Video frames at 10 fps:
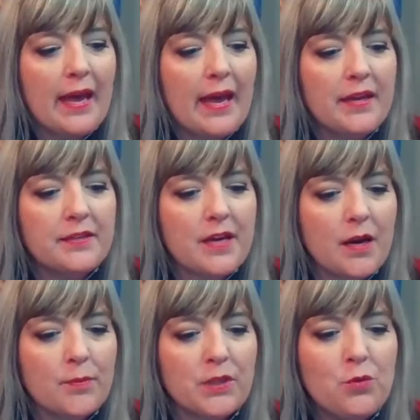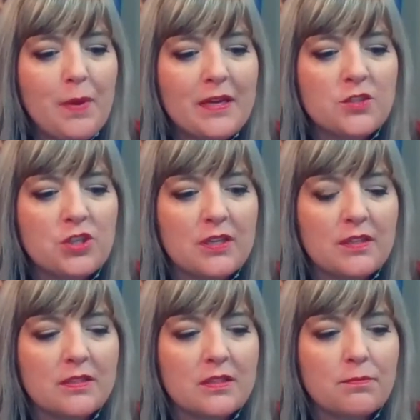And you
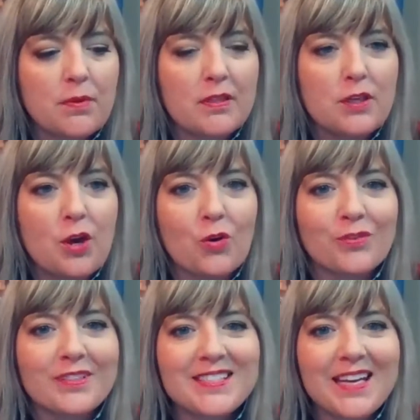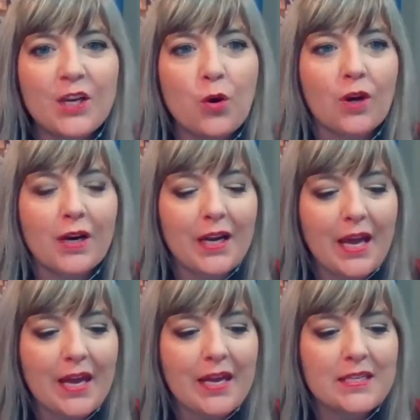mentioned, staying
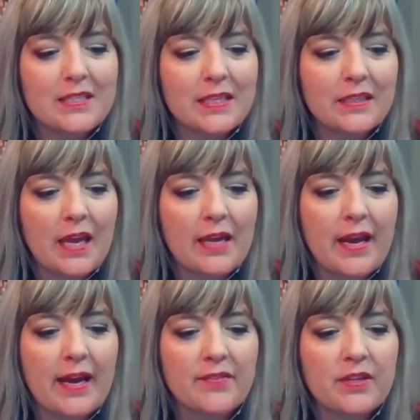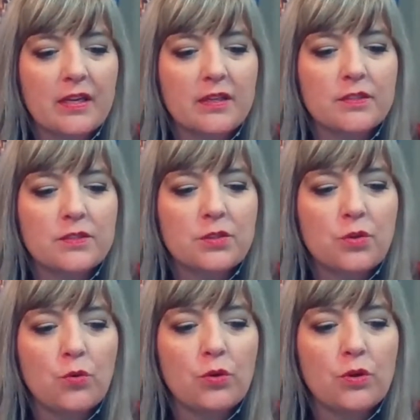organized and having a
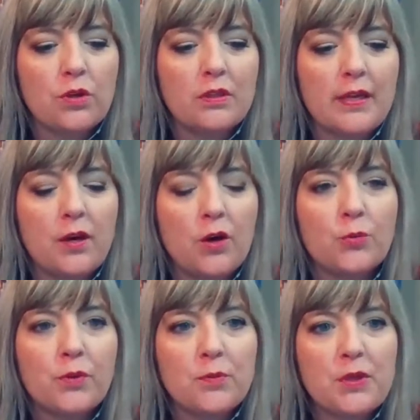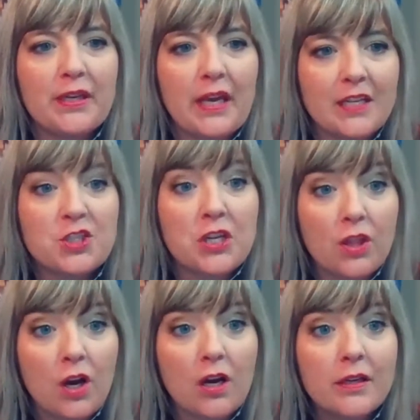school and home communication
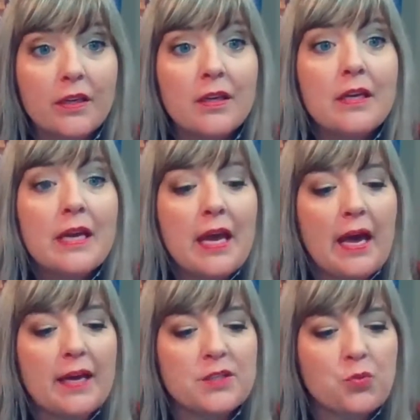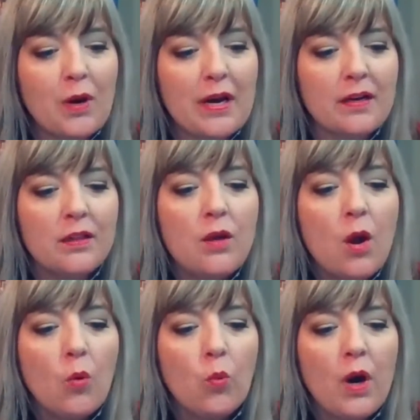log as well.
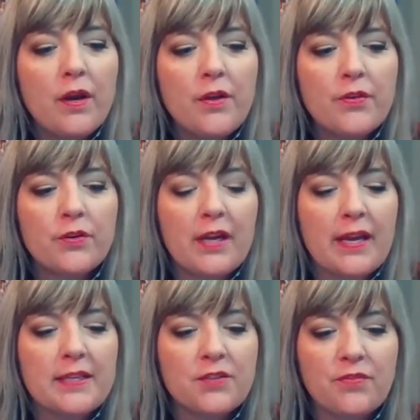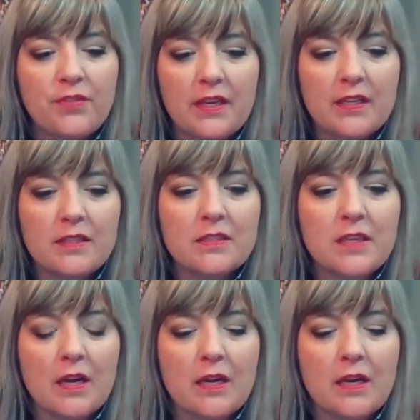What other kinds of things